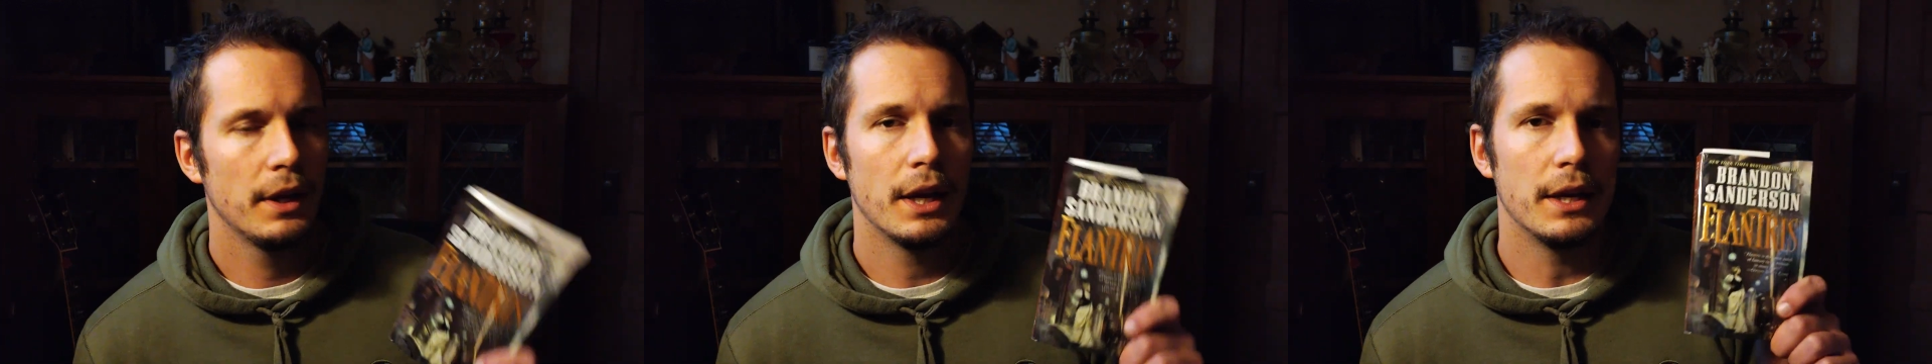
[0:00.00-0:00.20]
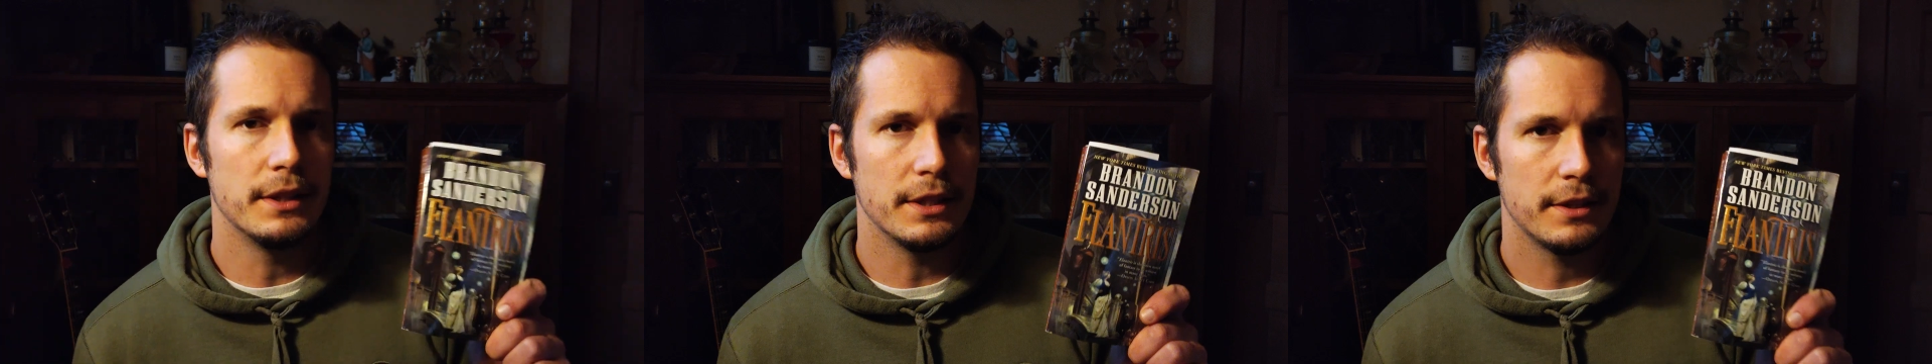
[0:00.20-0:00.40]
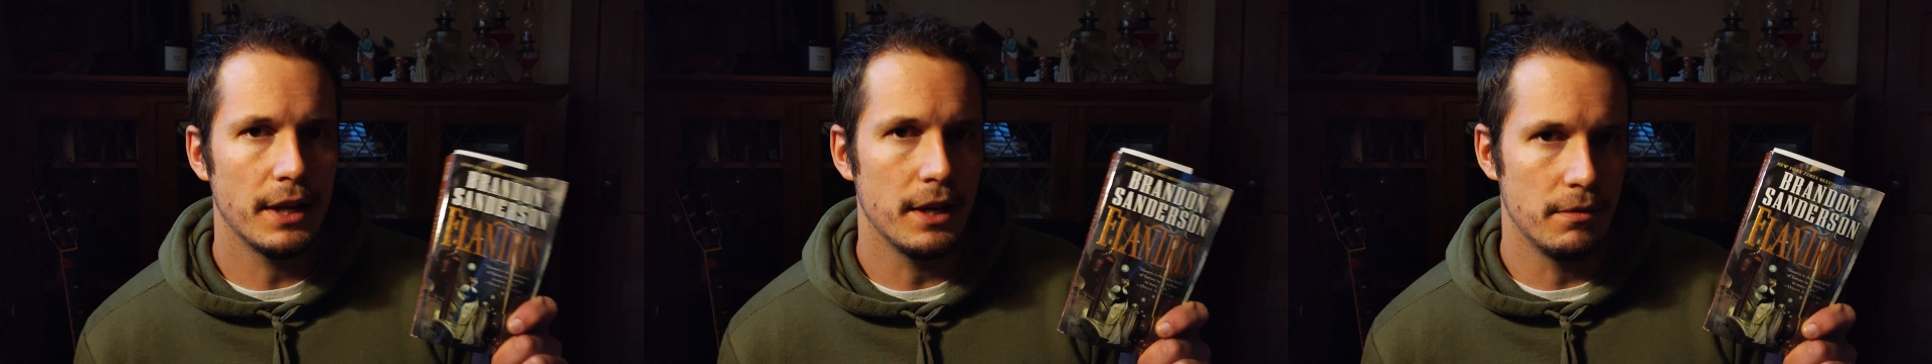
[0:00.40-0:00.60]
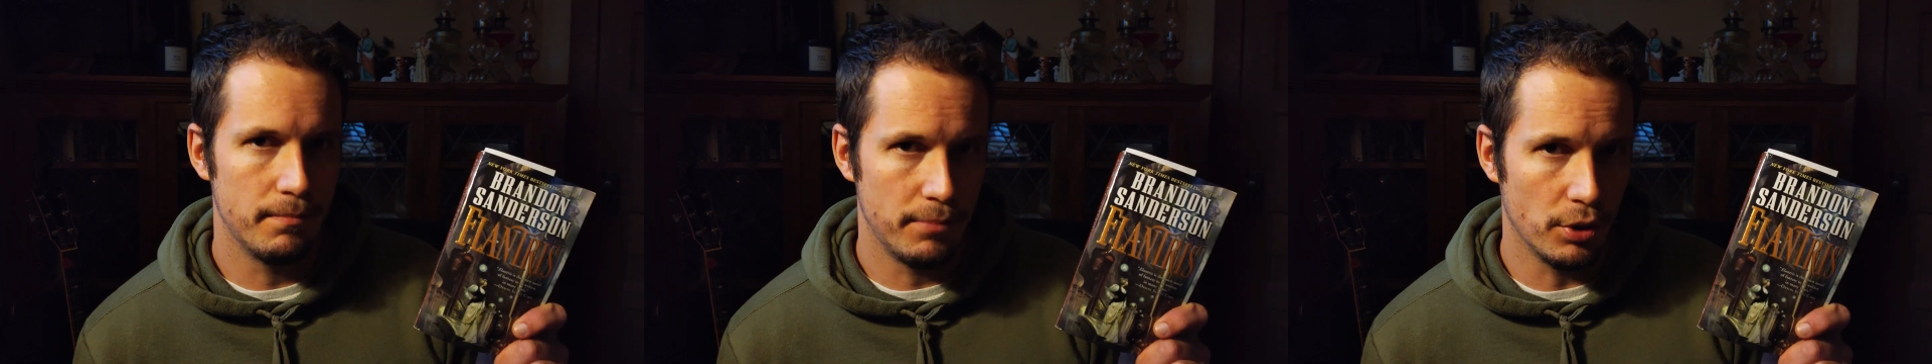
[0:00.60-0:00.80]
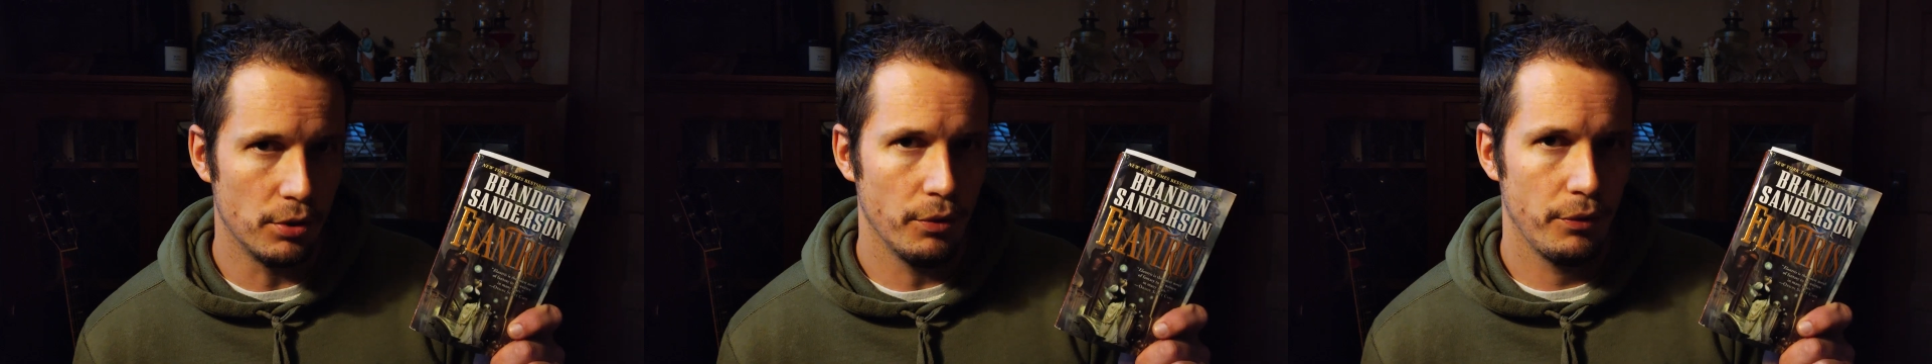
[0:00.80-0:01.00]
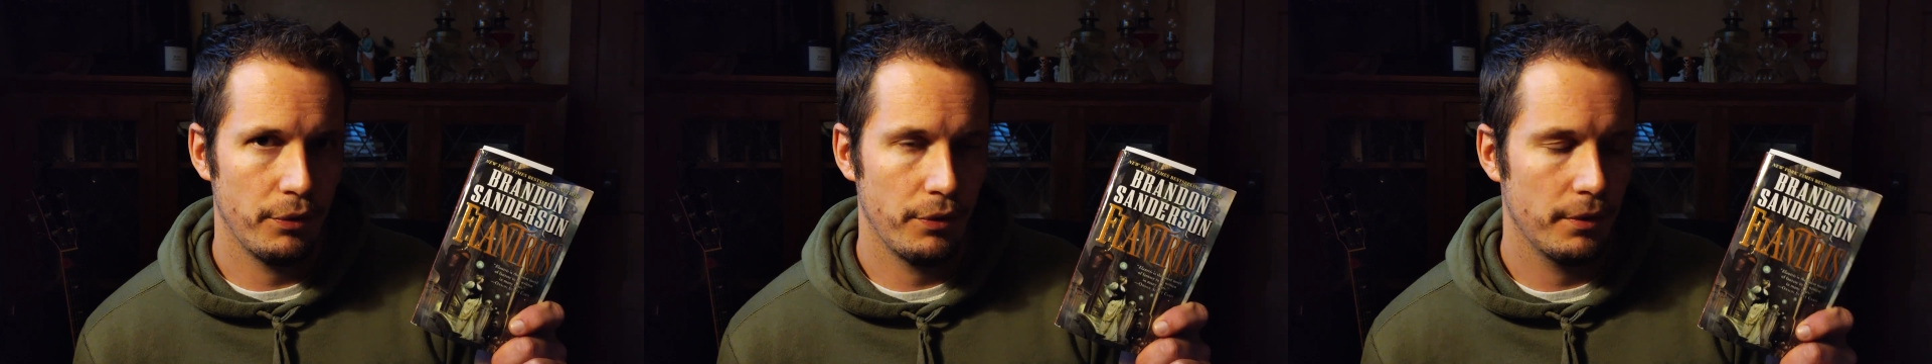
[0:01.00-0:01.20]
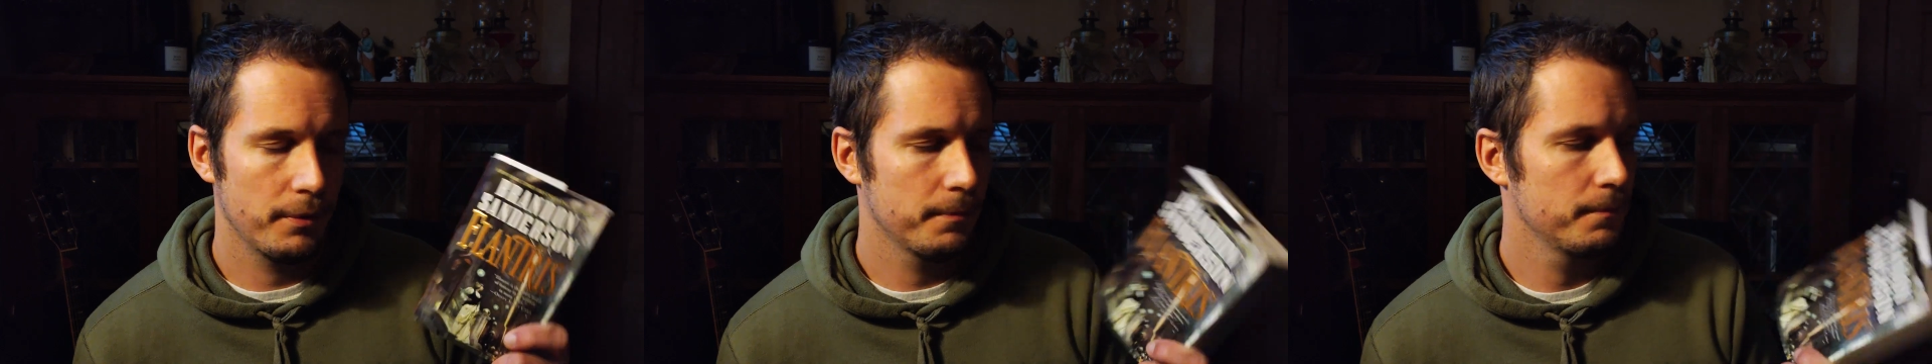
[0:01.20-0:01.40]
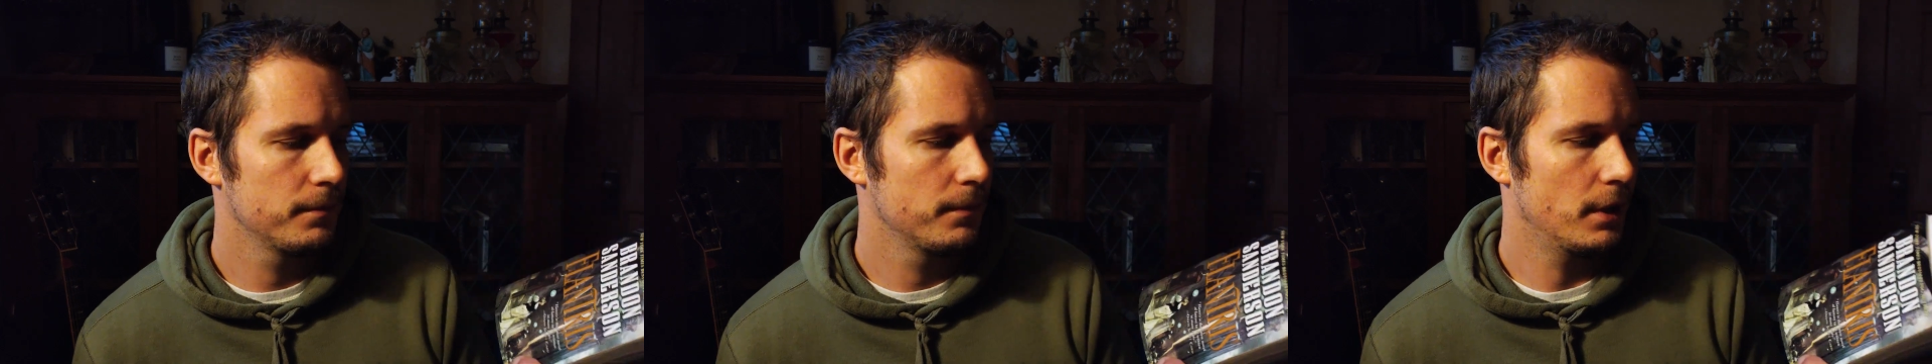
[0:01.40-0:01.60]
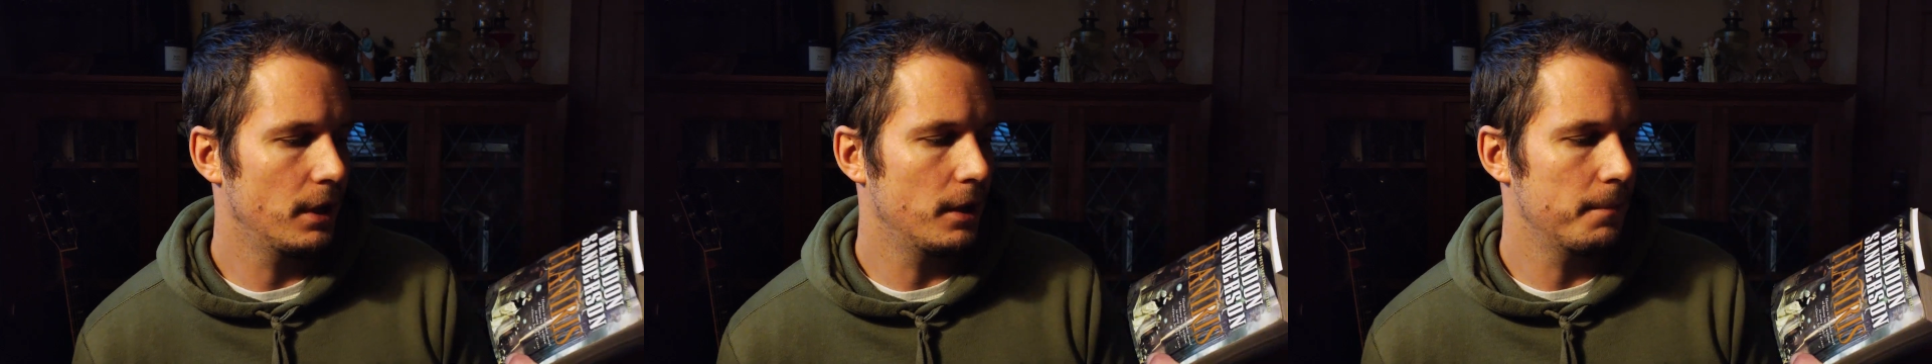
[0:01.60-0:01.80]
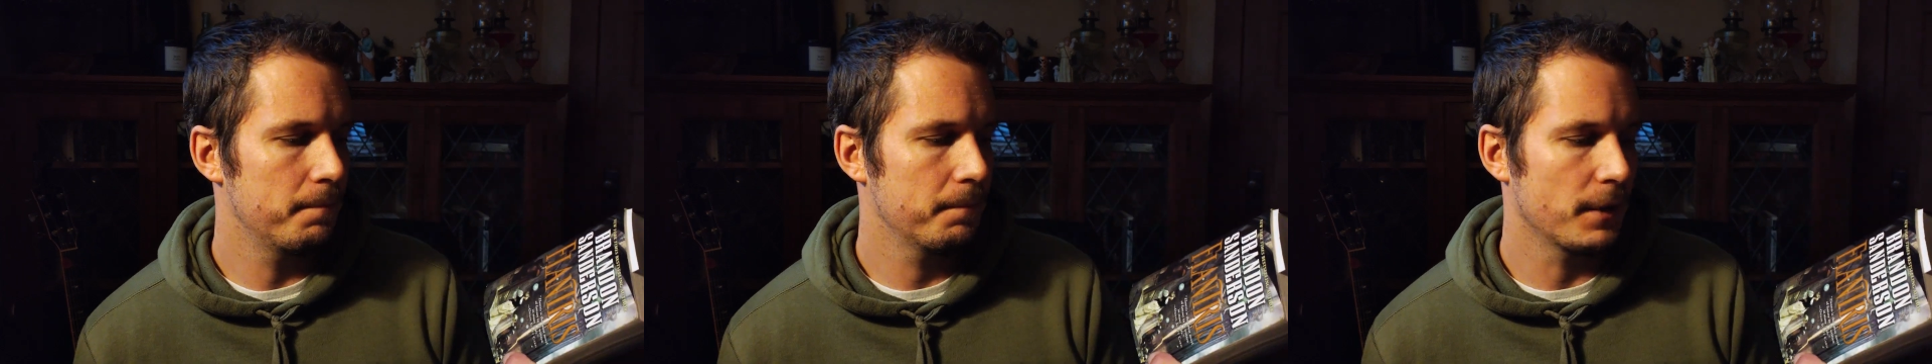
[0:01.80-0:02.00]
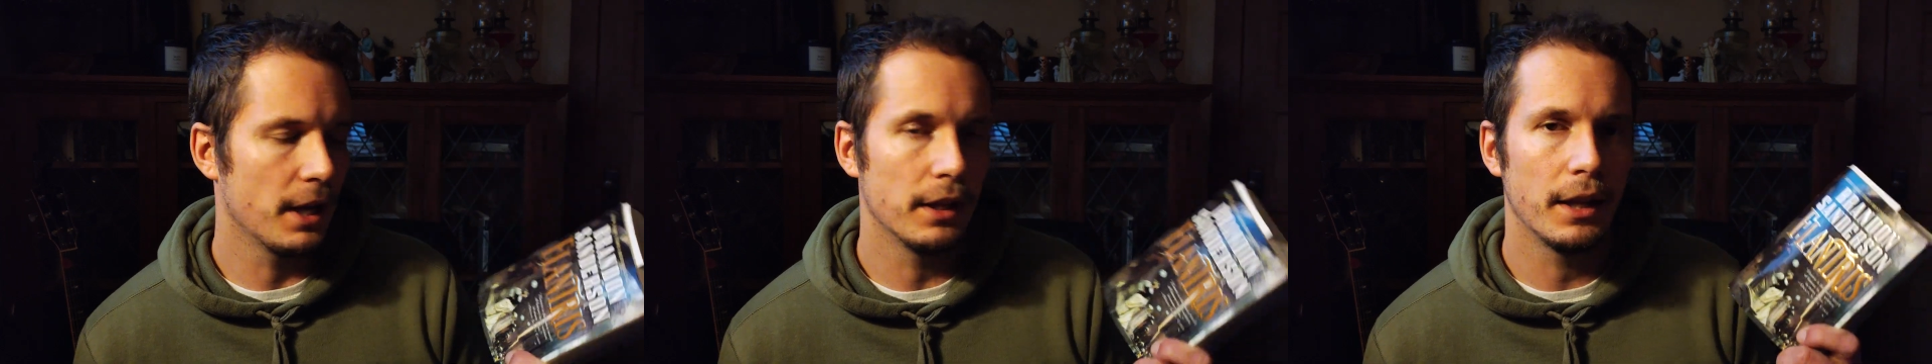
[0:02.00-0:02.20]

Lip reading: And this had both. I